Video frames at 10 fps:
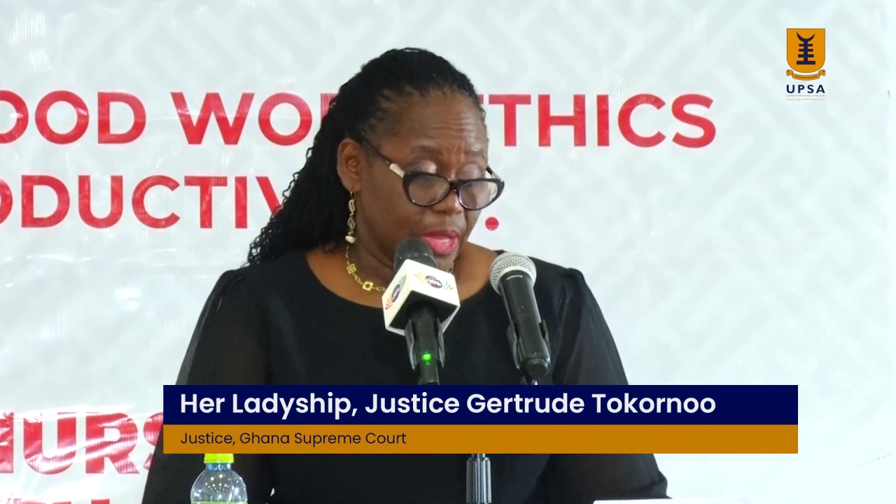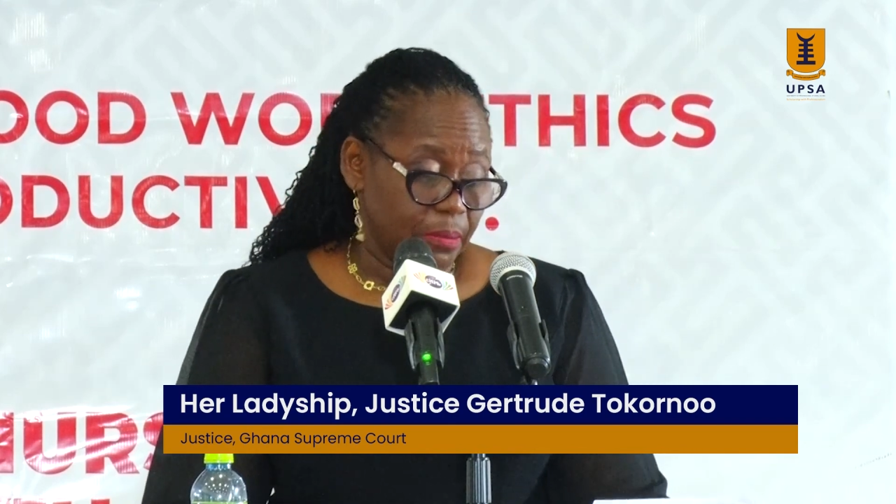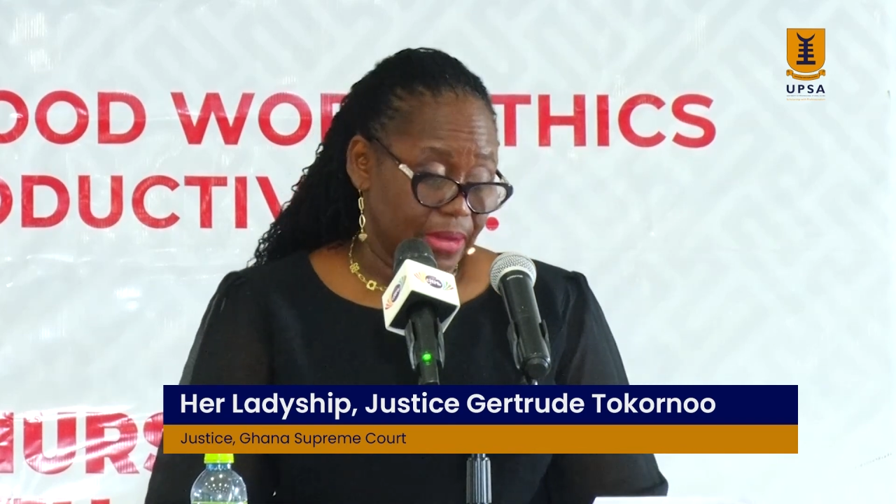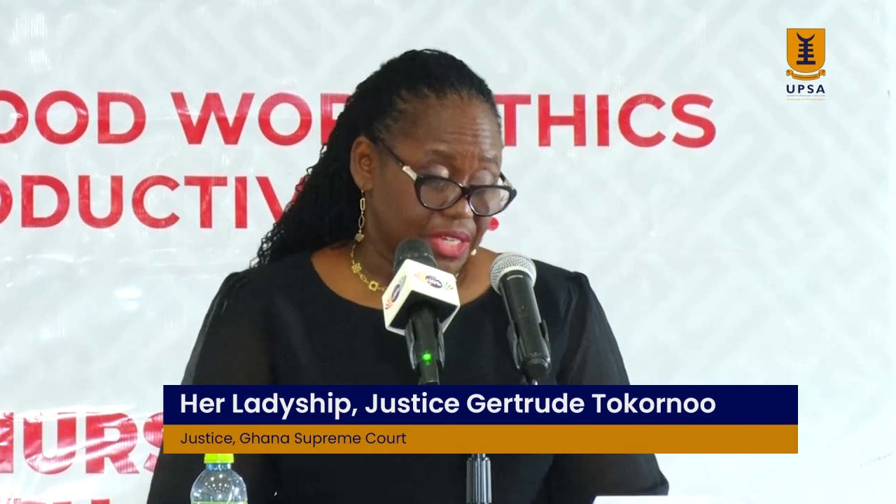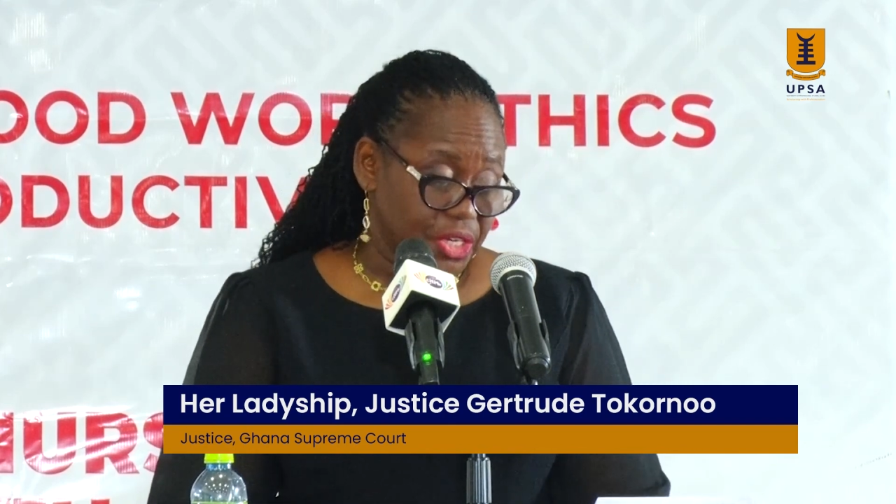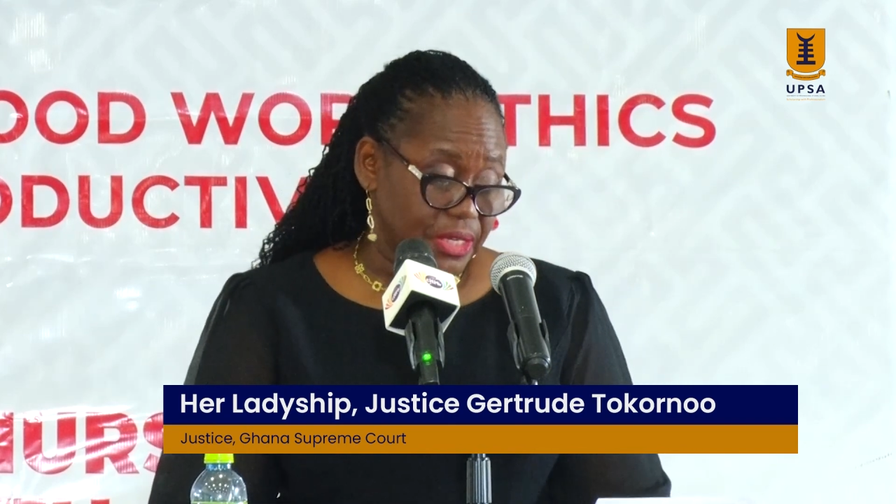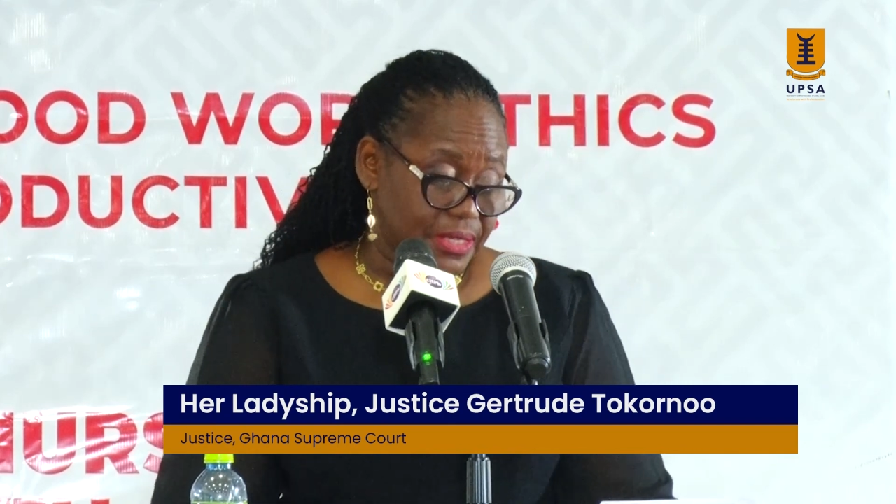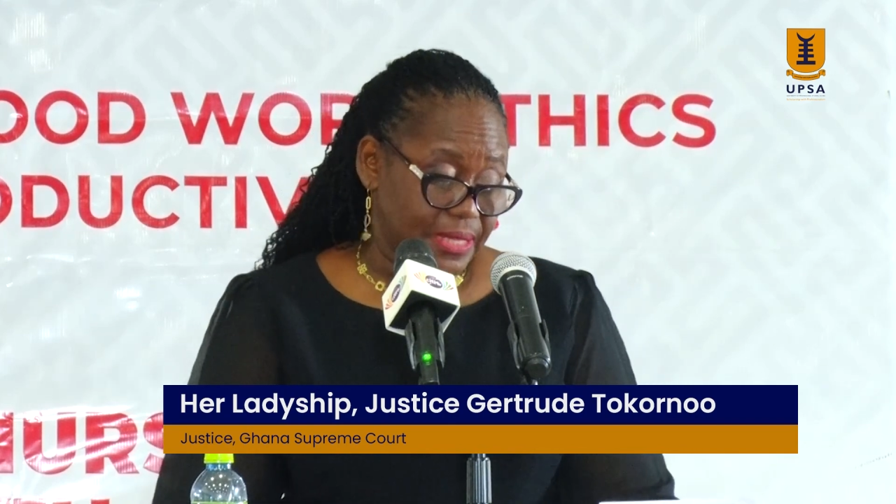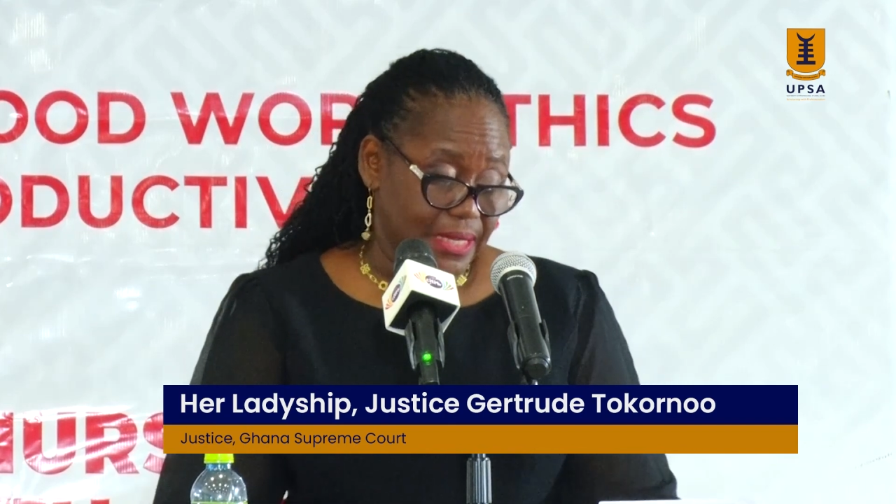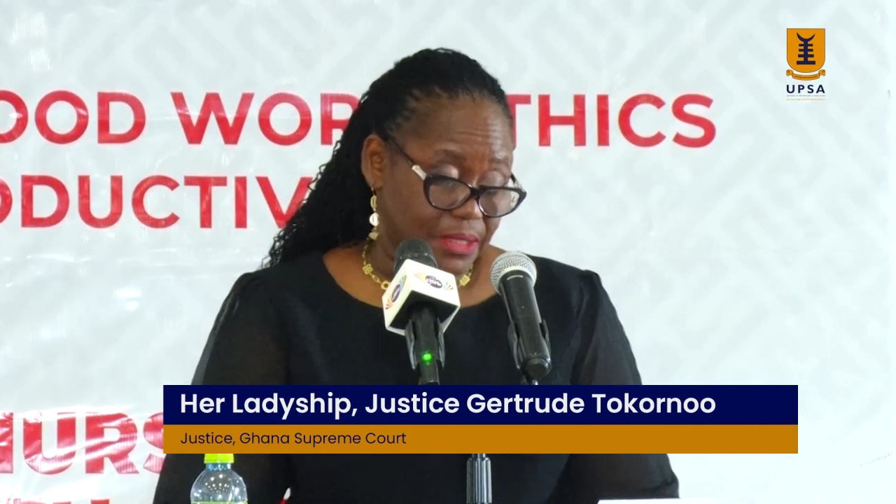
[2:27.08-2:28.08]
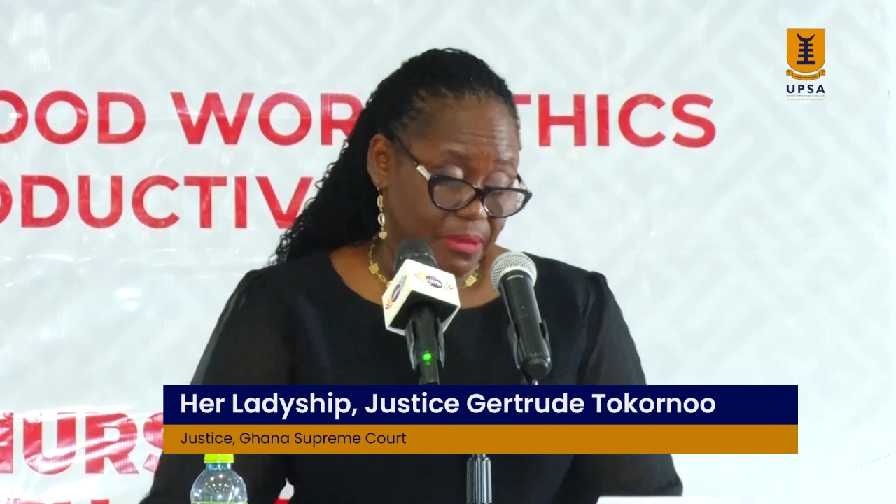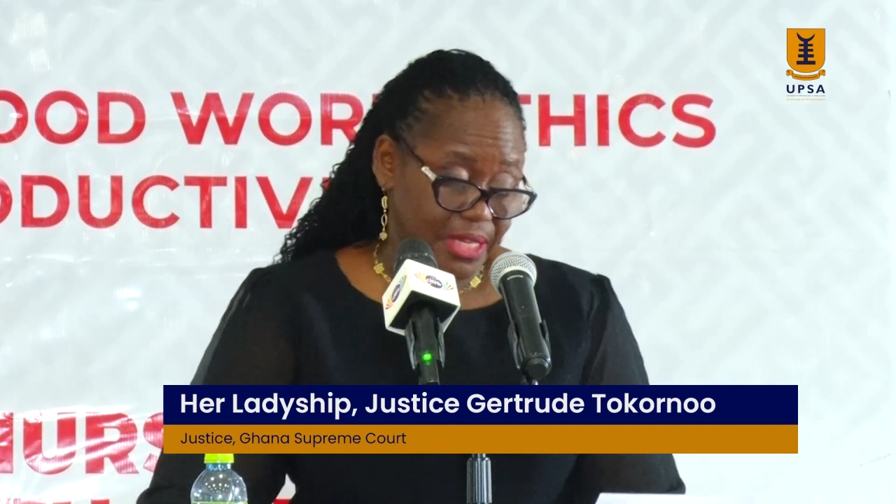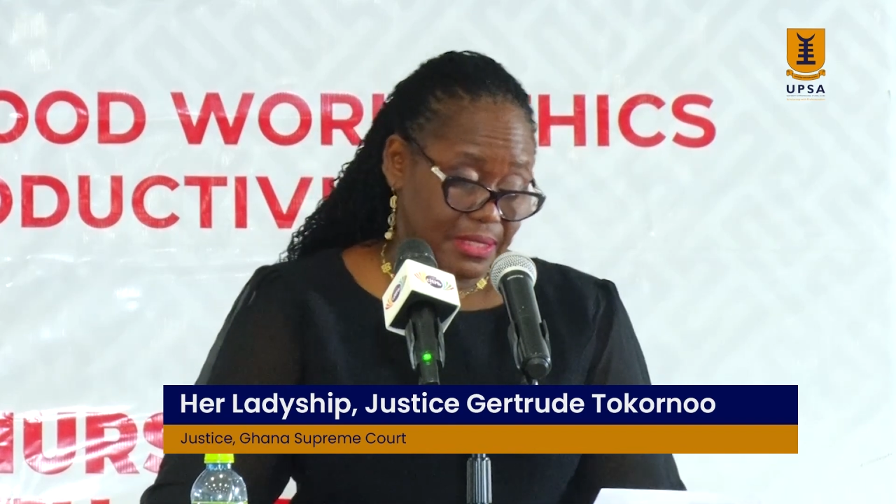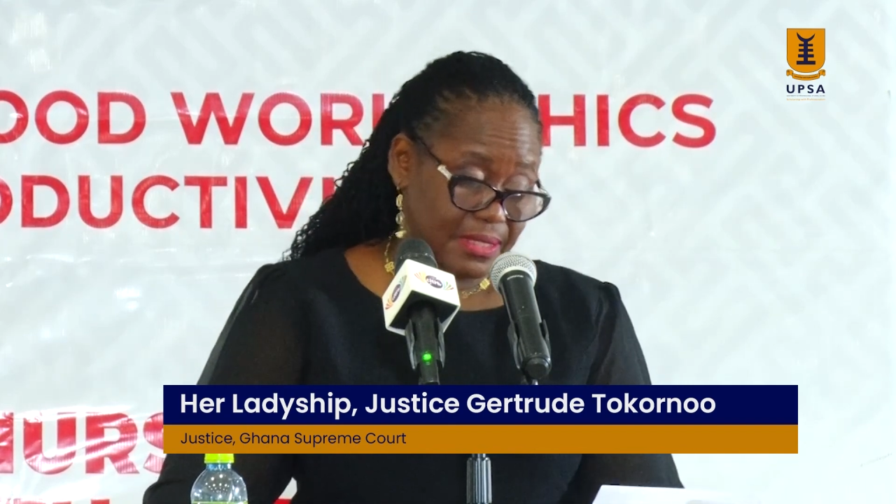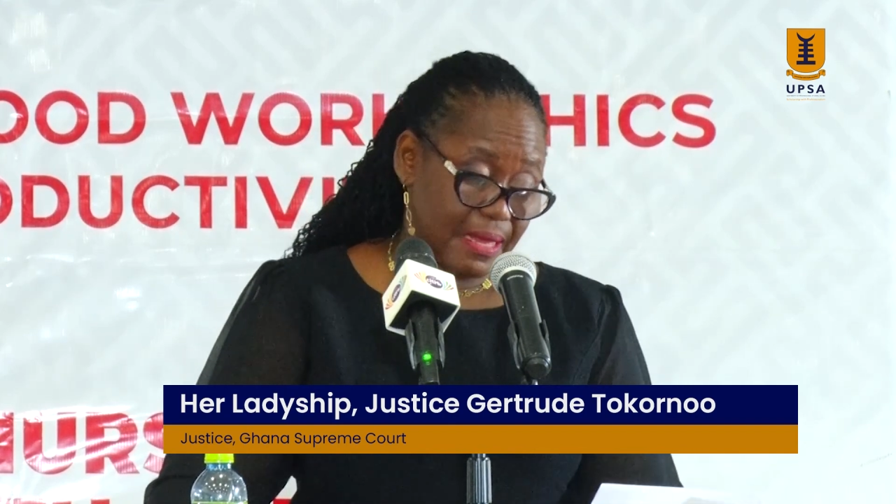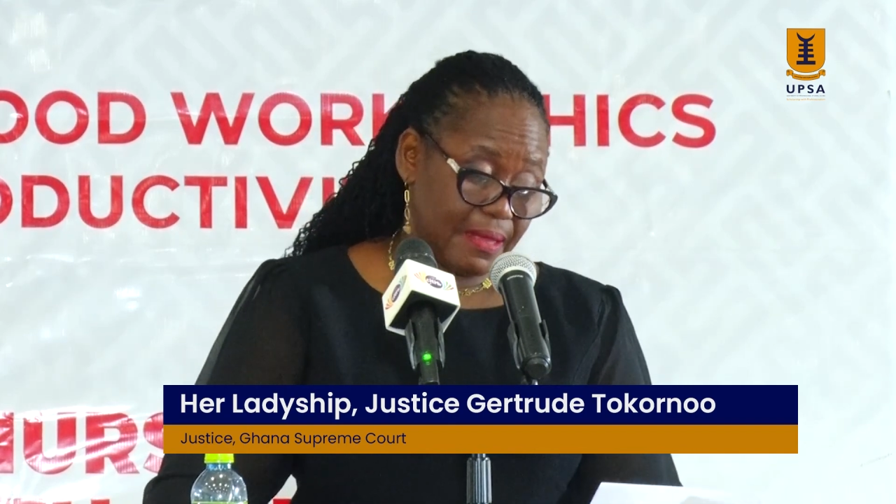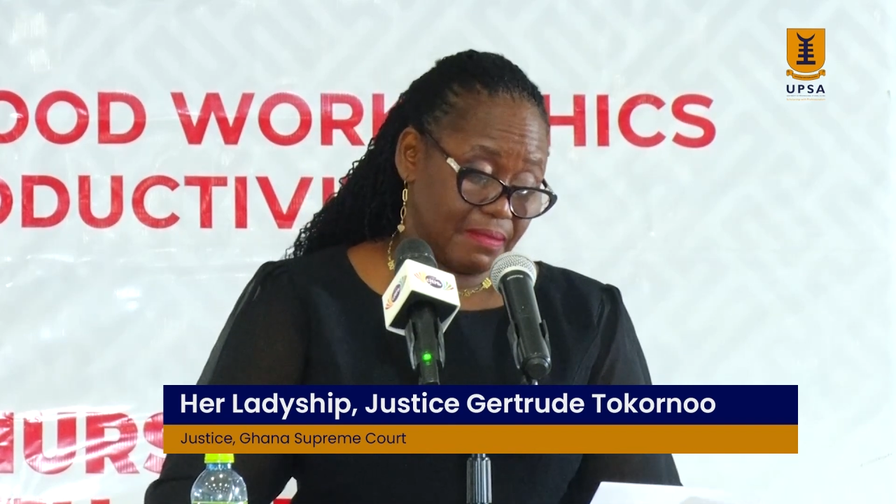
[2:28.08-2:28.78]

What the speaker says: Mission statements,